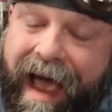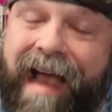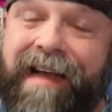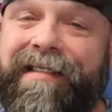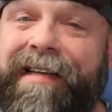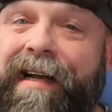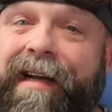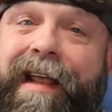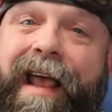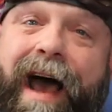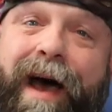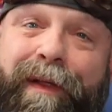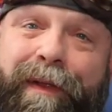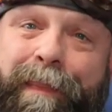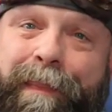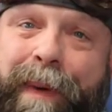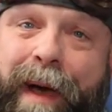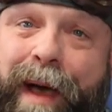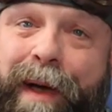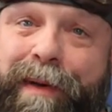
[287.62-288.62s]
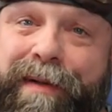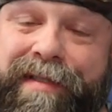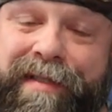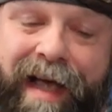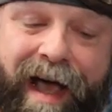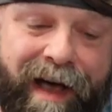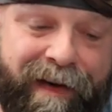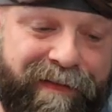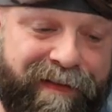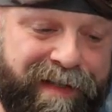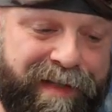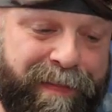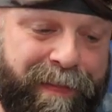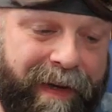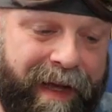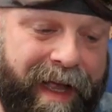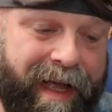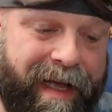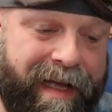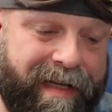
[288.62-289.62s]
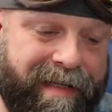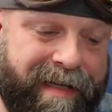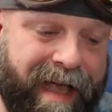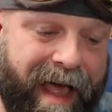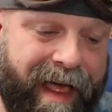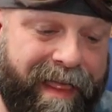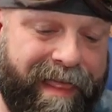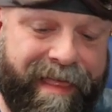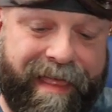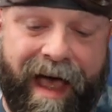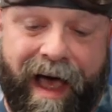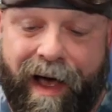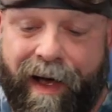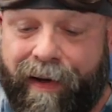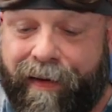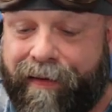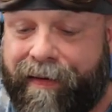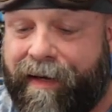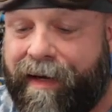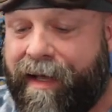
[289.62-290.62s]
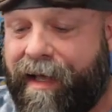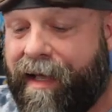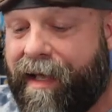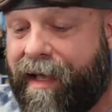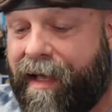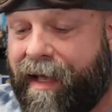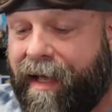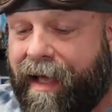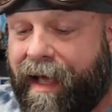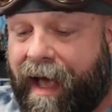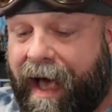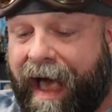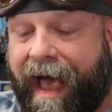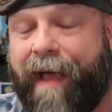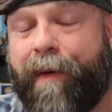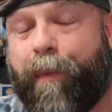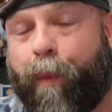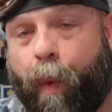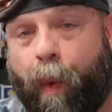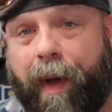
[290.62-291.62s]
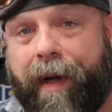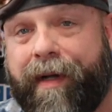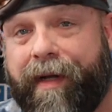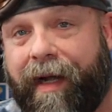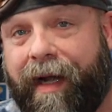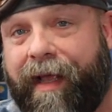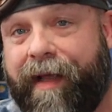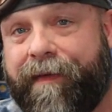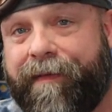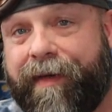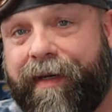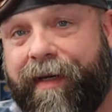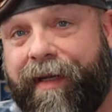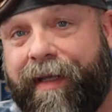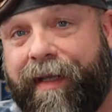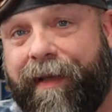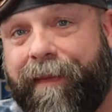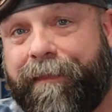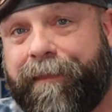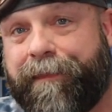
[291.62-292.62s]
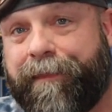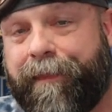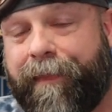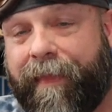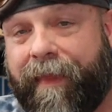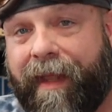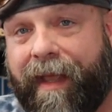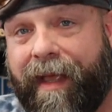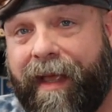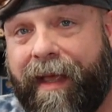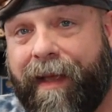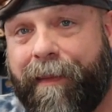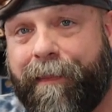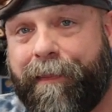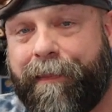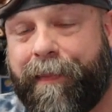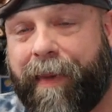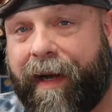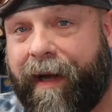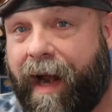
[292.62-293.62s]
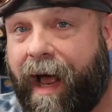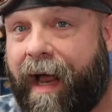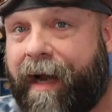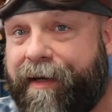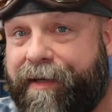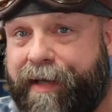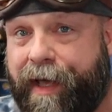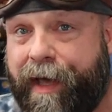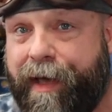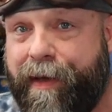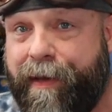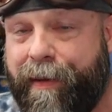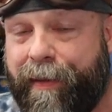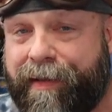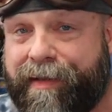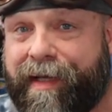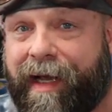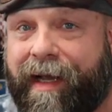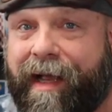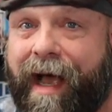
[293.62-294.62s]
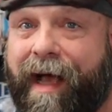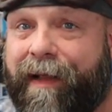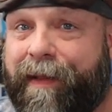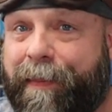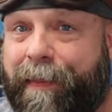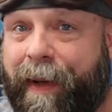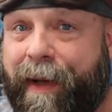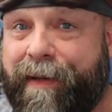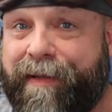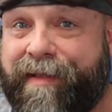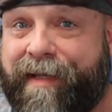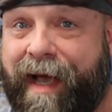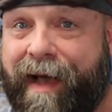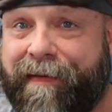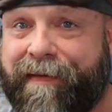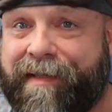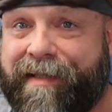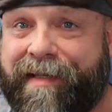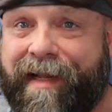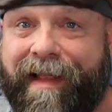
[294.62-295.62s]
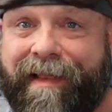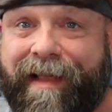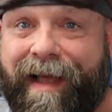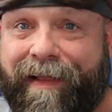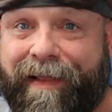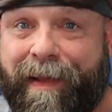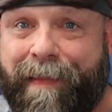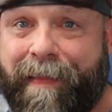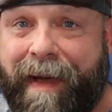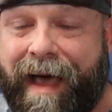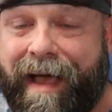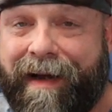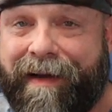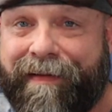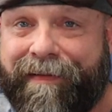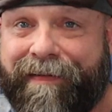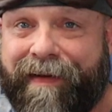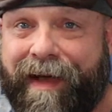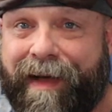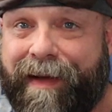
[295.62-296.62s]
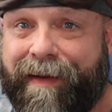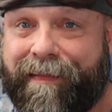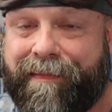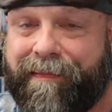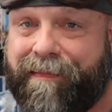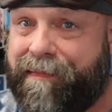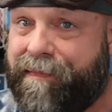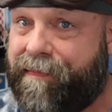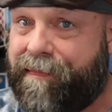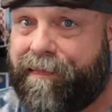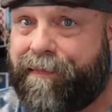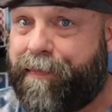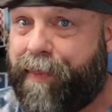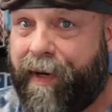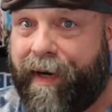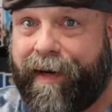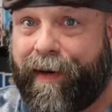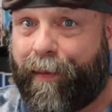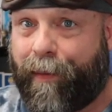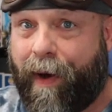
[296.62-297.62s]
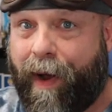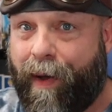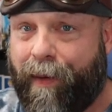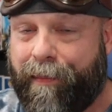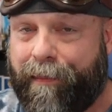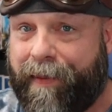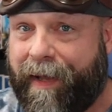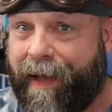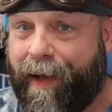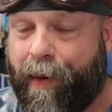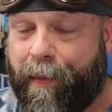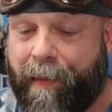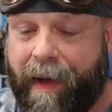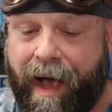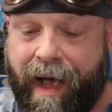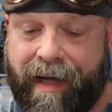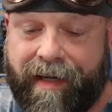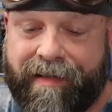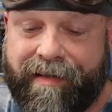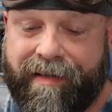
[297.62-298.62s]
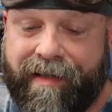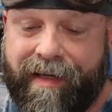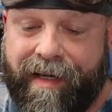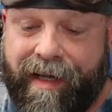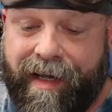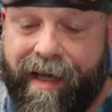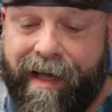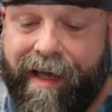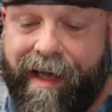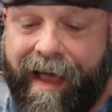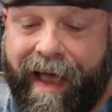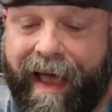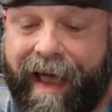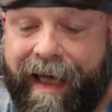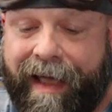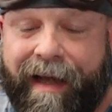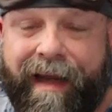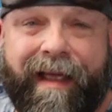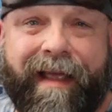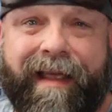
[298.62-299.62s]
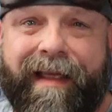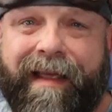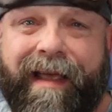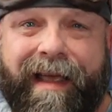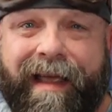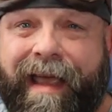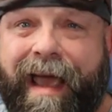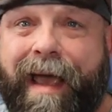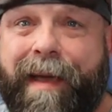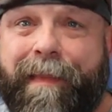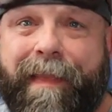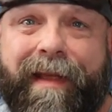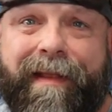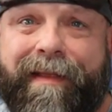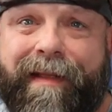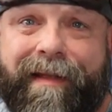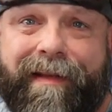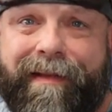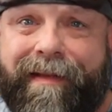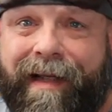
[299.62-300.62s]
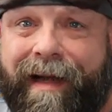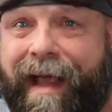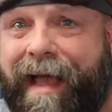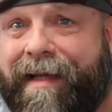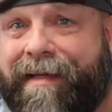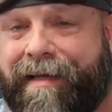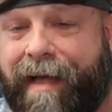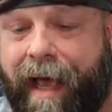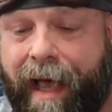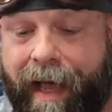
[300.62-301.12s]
I actually had to call the post office because I thought I had one delivered, but not two. So I called the post office because I thought they might have uh, put it in the wrong P.O. box. And it, it came in the, the next